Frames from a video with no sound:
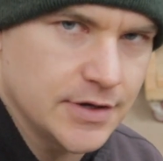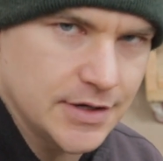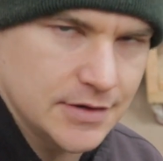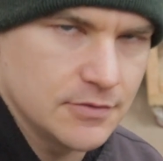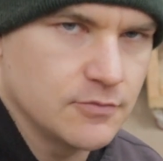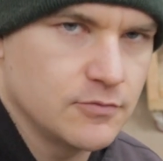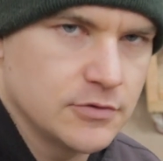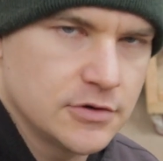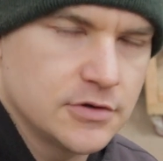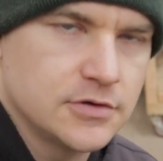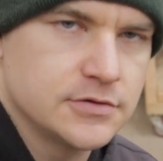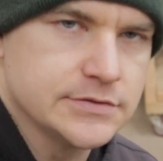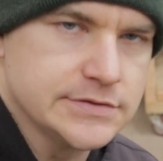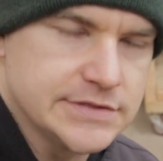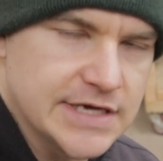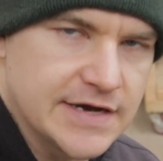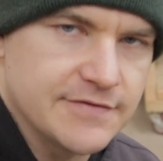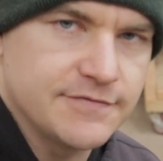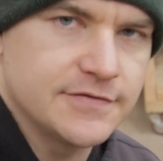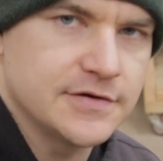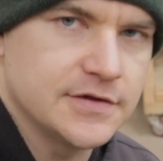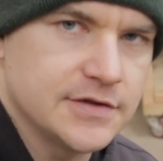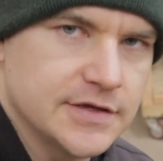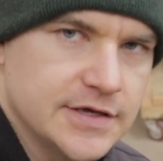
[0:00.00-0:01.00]
it will
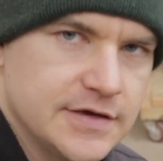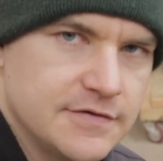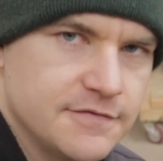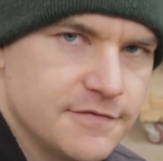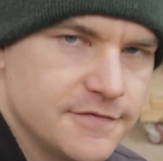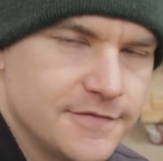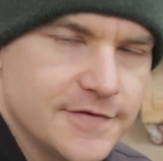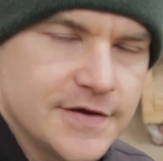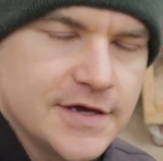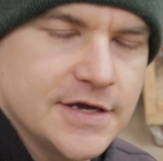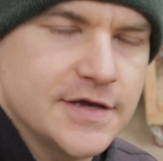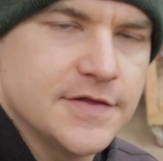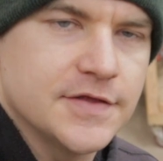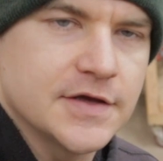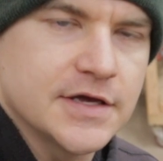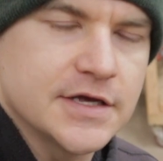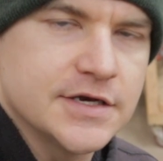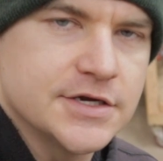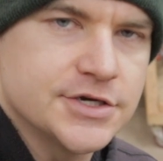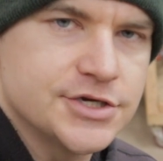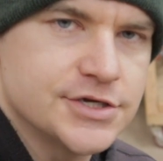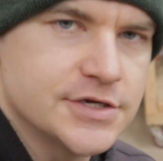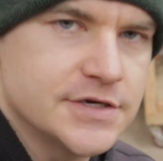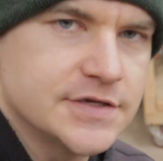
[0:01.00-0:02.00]
definitely fit in the
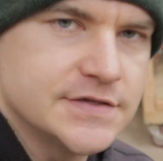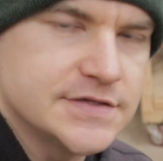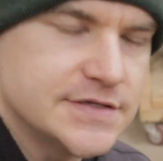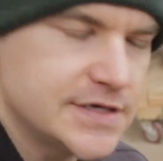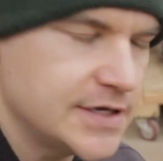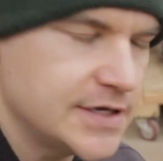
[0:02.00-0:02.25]
condition it's